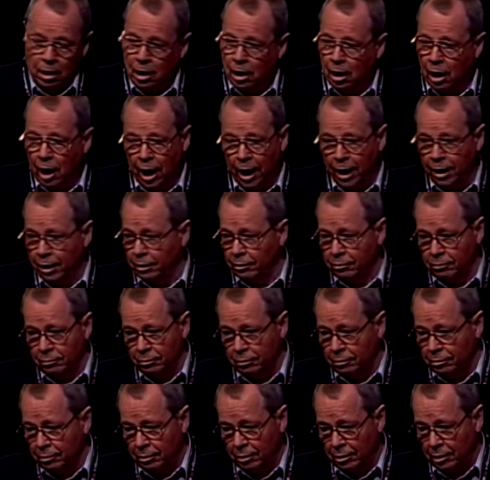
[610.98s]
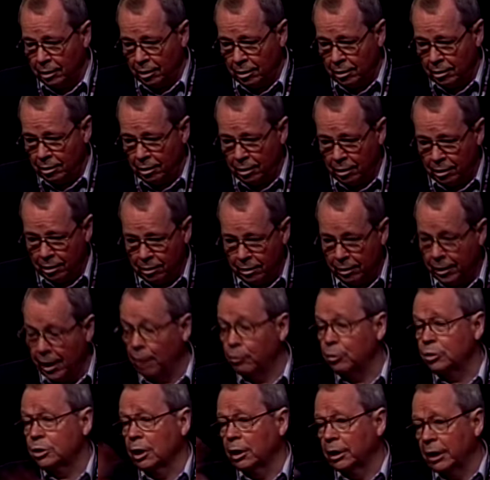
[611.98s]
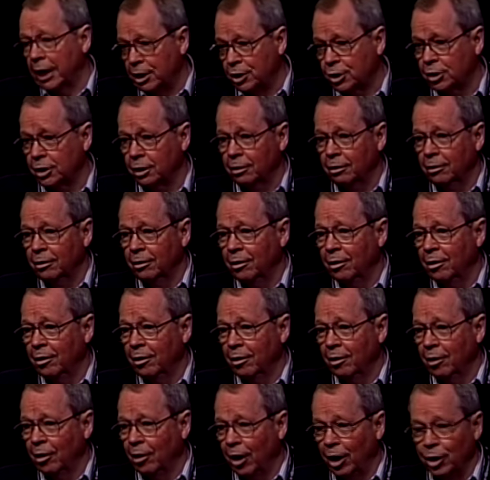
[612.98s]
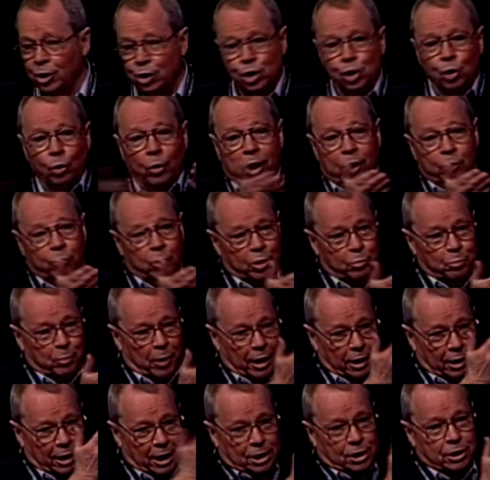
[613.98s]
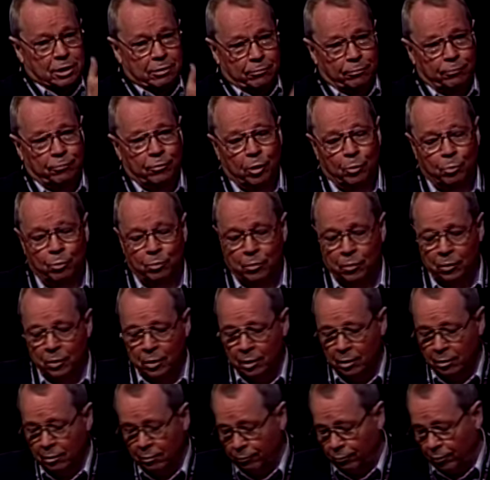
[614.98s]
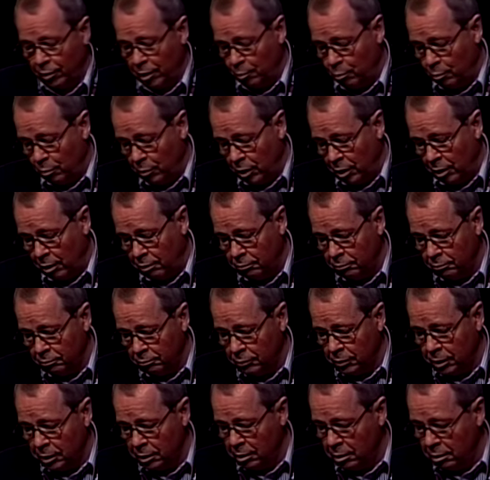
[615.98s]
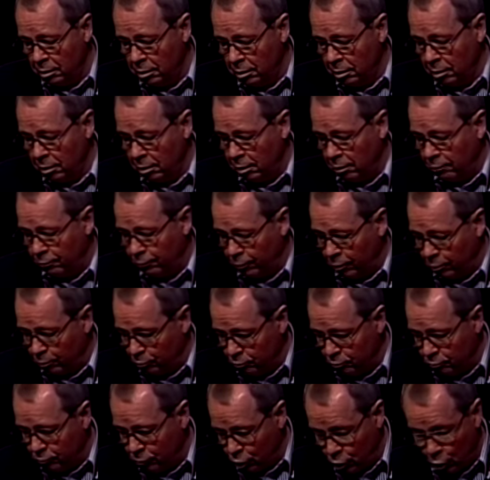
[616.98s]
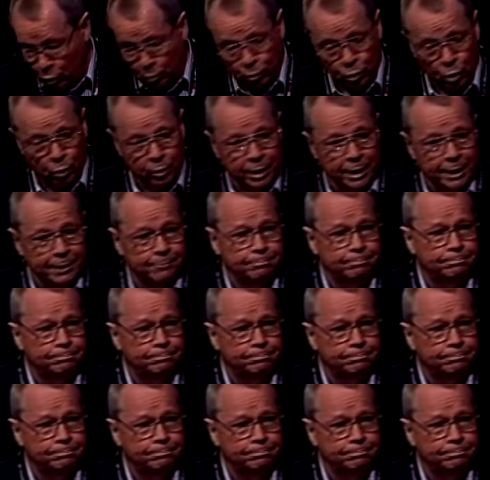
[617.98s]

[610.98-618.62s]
I, uh, that was a lesson I joined with my lesson from, from, uh, uh, from Hugh Brody,